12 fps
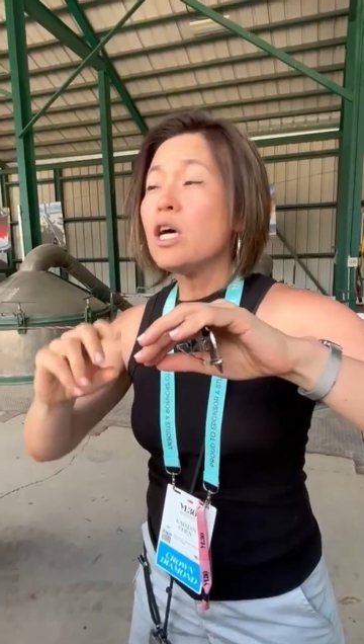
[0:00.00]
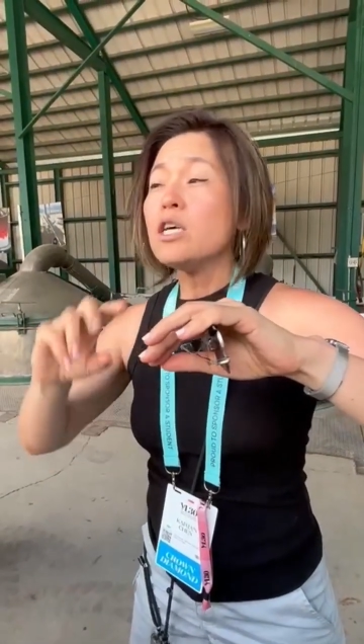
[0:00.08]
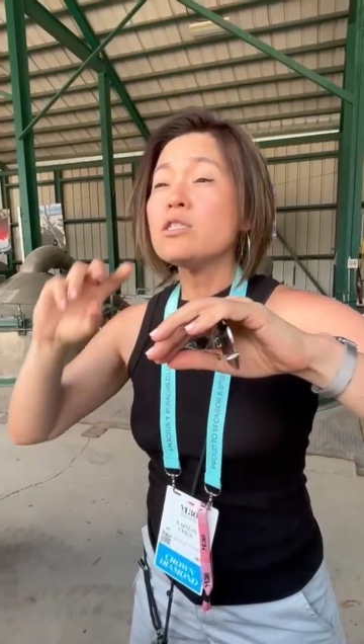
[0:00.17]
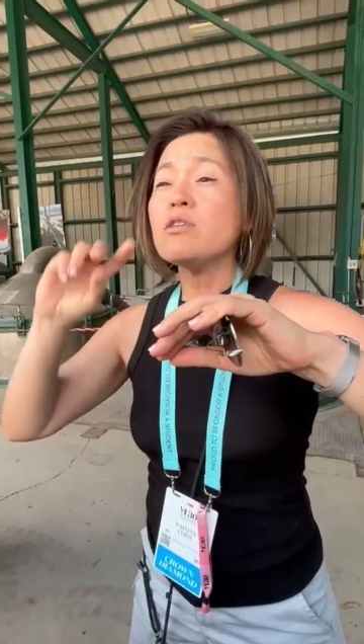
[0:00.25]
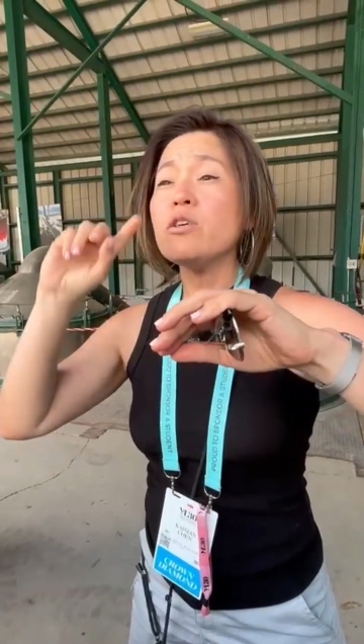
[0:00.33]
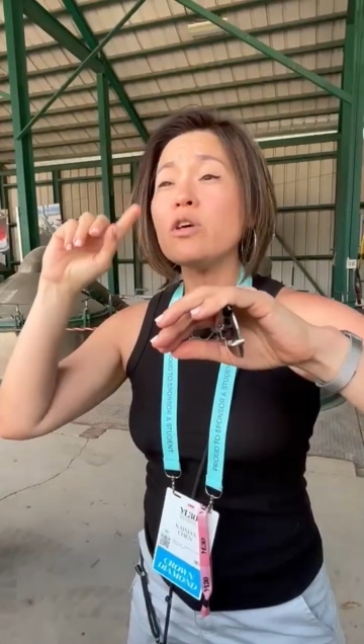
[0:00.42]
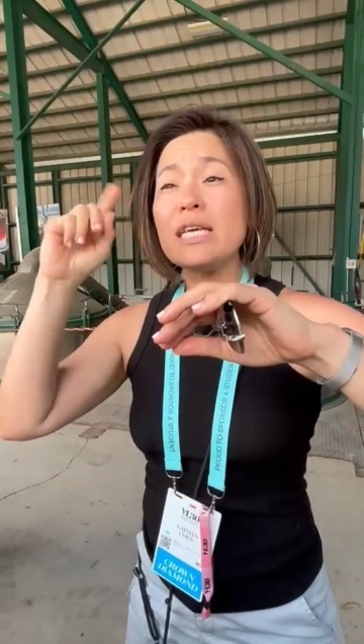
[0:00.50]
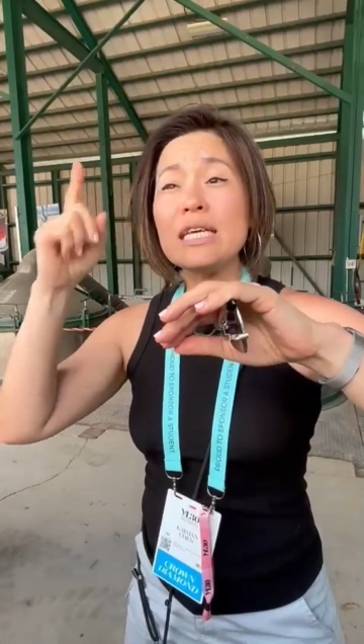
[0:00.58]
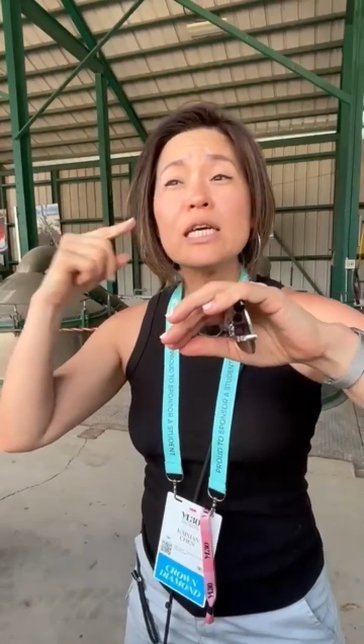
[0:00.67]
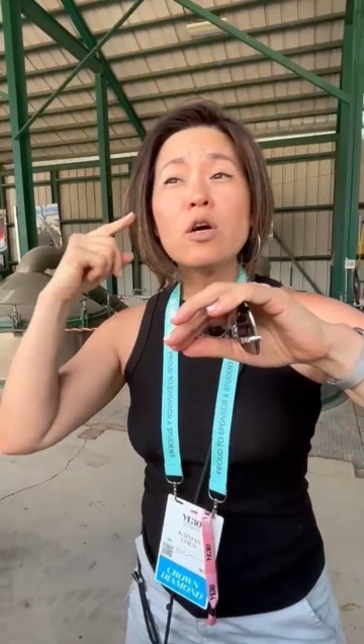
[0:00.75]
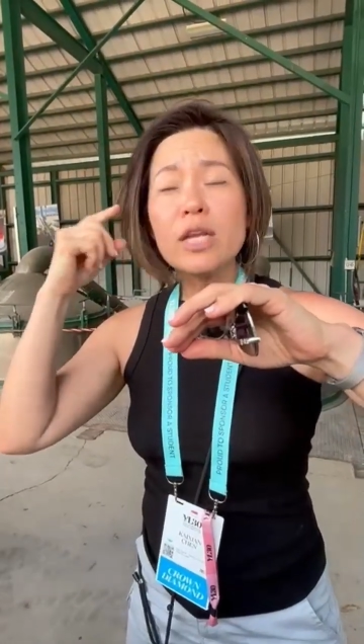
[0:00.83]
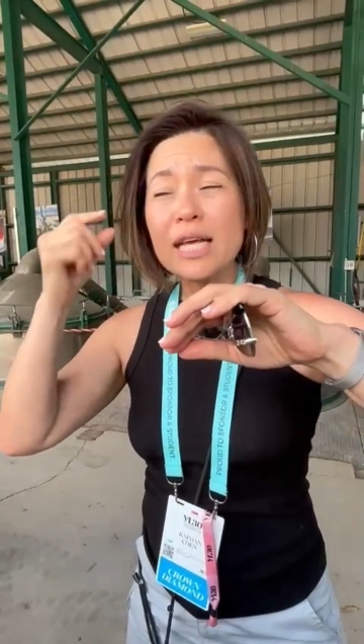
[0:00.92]
So you're
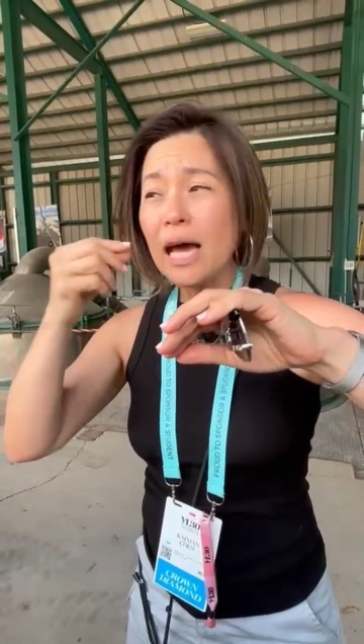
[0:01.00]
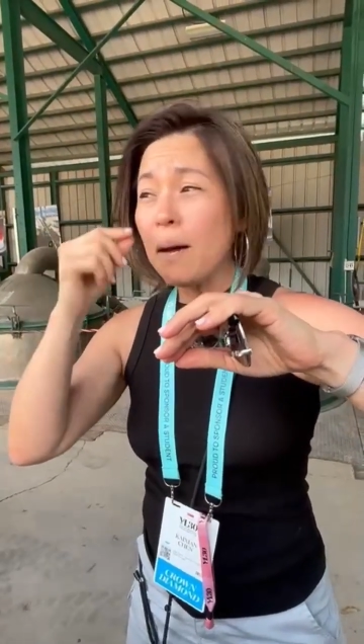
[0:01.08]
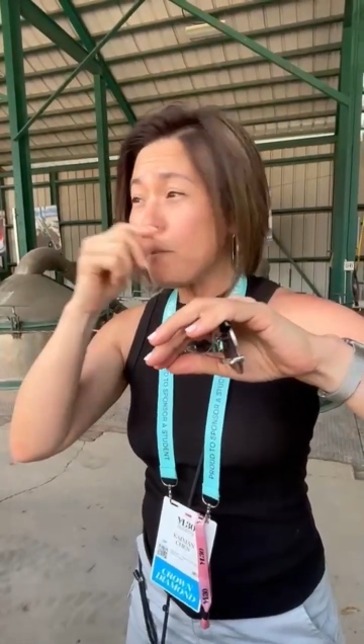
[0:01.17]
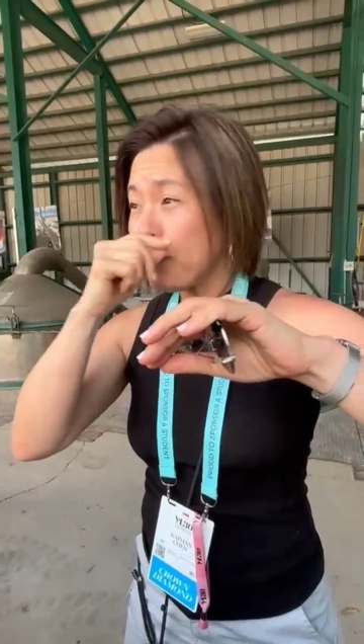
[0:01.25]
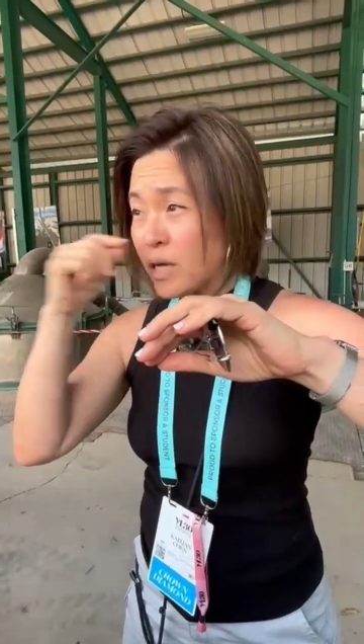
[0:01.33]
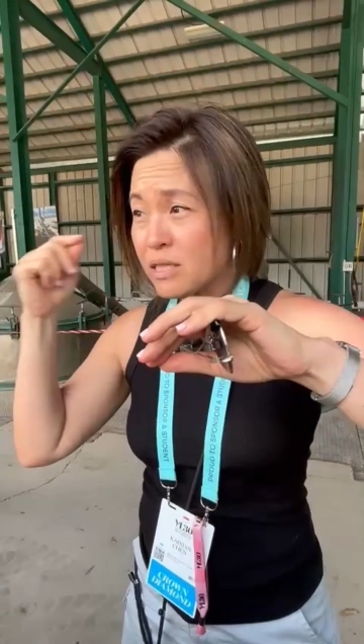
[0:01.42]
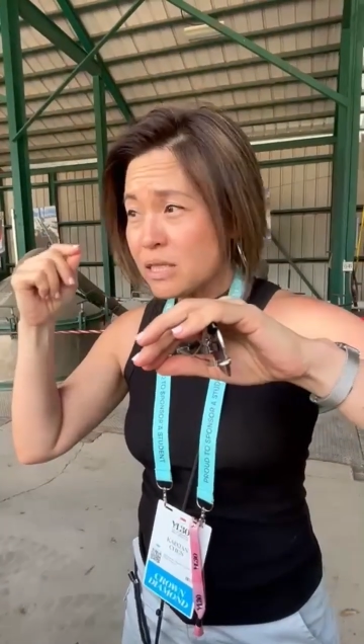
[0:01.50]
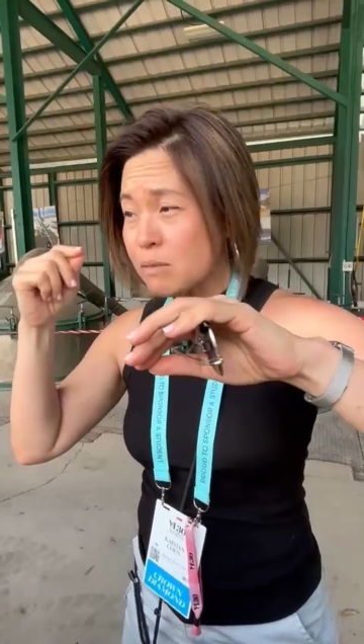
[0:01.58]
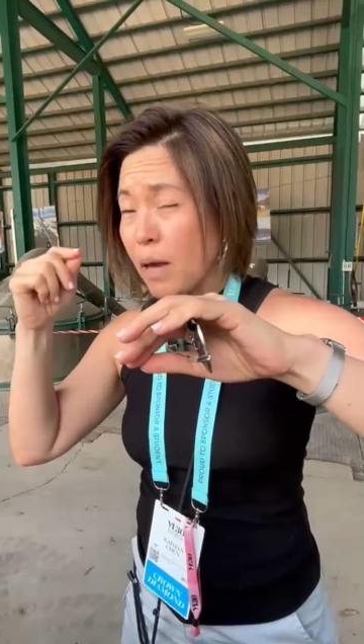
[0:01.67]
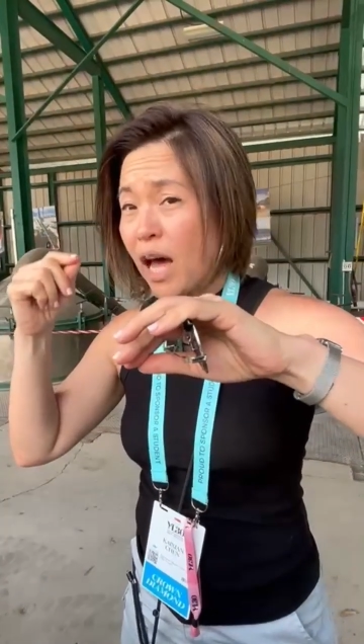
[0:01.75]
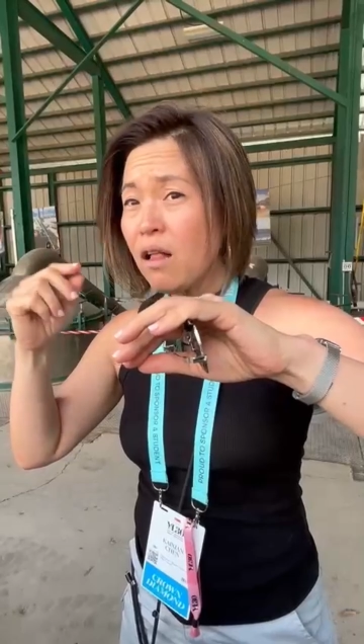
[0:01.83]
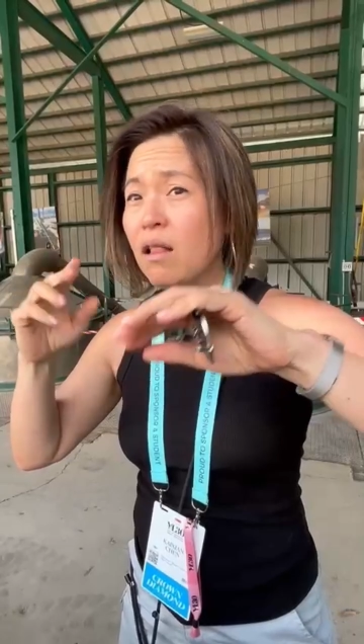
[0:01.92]
either going to get a burnt
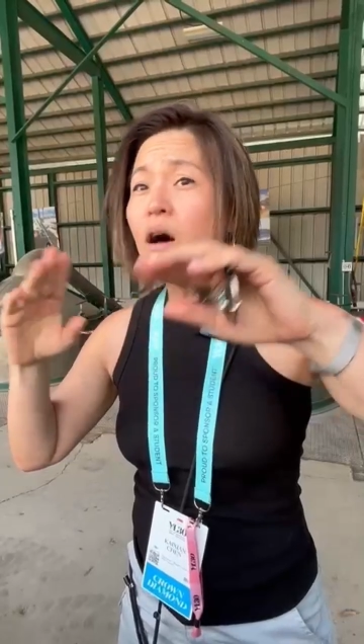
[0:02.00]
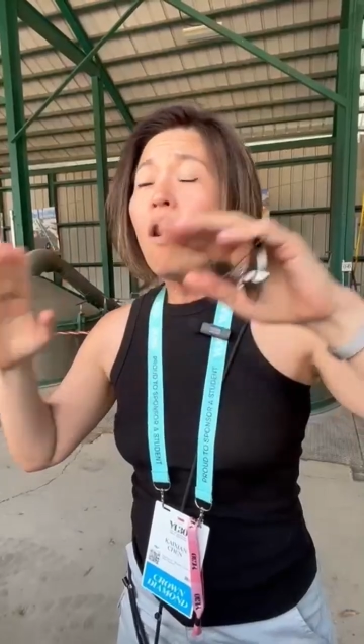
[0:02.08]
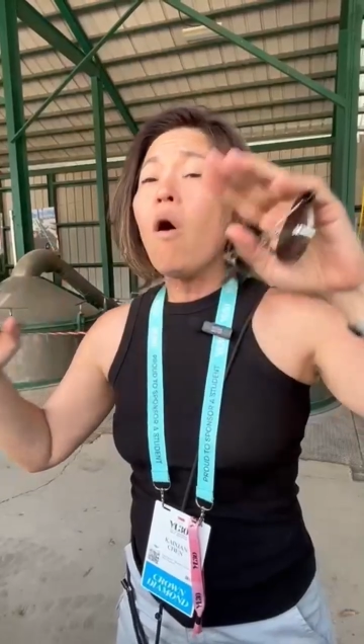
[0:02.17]
smell